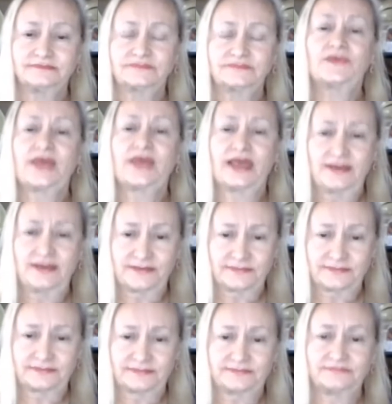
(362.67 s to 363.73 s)

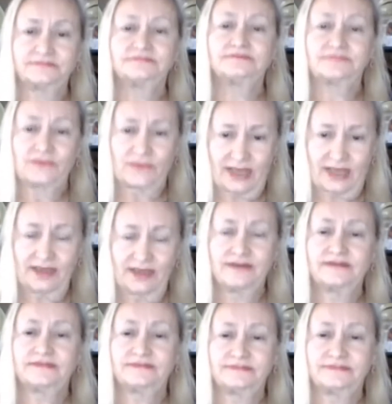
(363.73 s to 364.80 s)

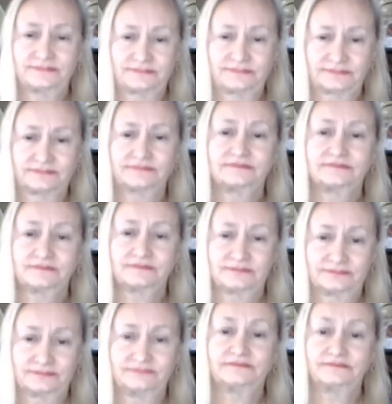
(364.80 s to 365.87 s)

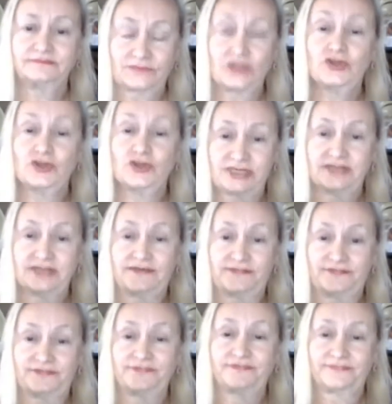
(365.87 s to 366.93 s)

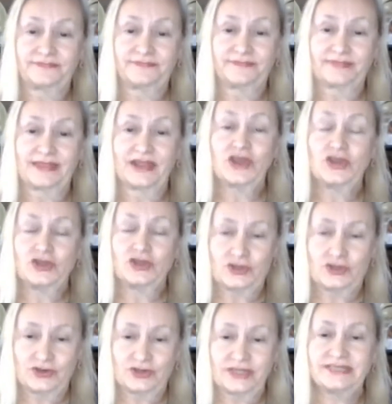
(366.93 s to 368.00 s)

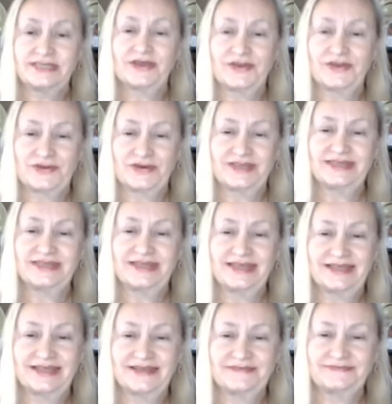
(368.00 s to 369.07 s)

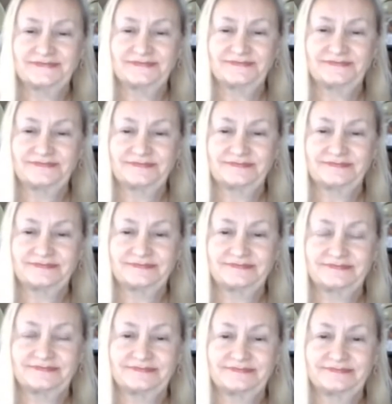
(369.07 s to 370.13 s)
This person isn't speaking.